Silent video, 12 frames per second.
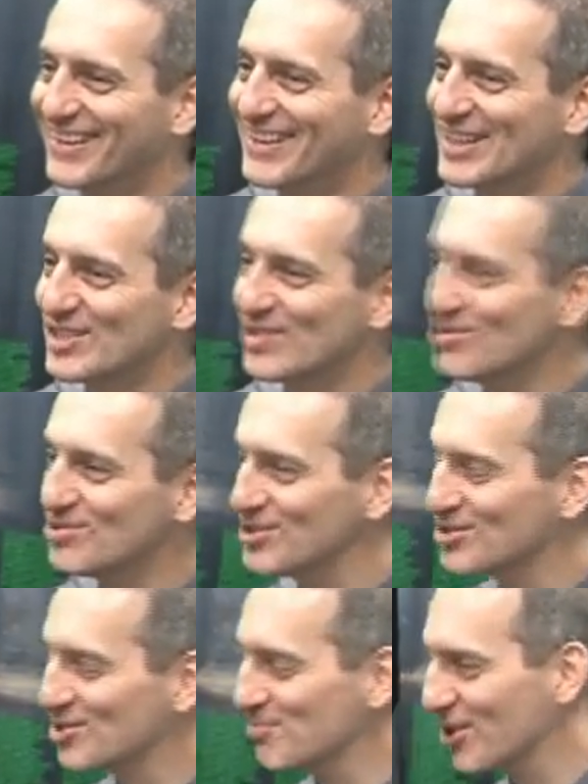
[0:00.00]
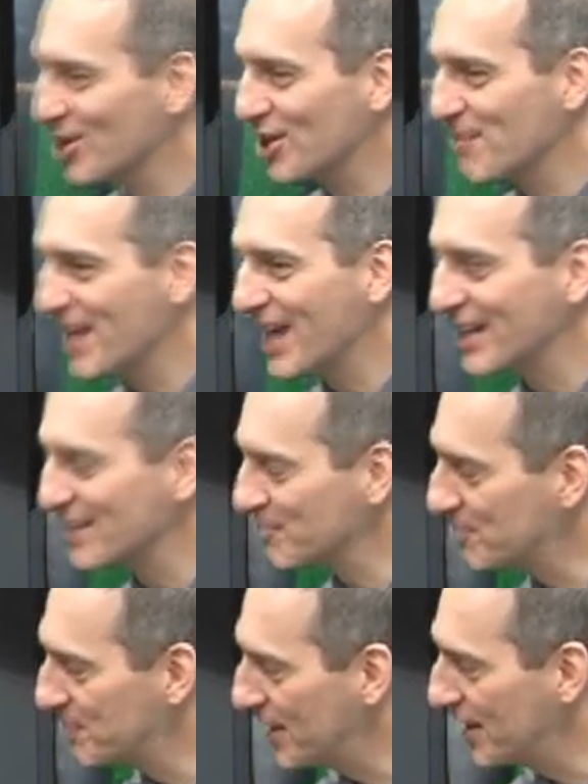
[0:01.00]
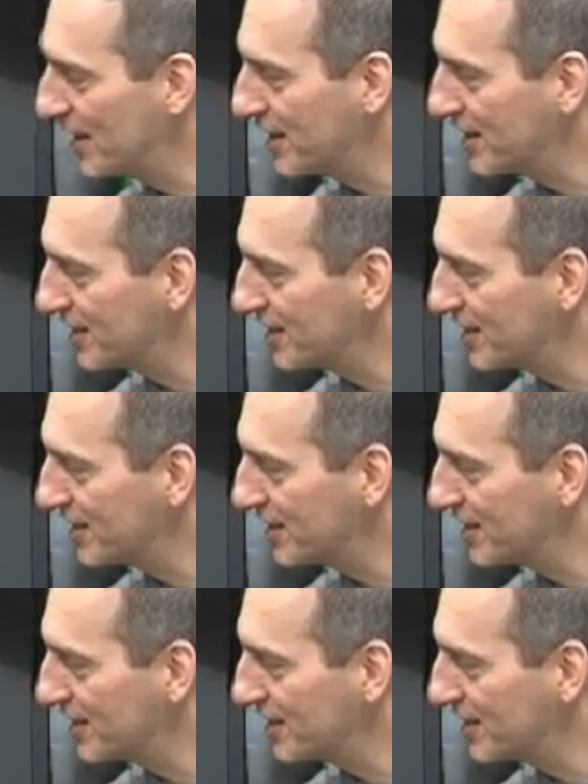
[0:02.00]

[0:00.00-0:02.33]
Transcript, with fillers: Usually it should be automatic, but...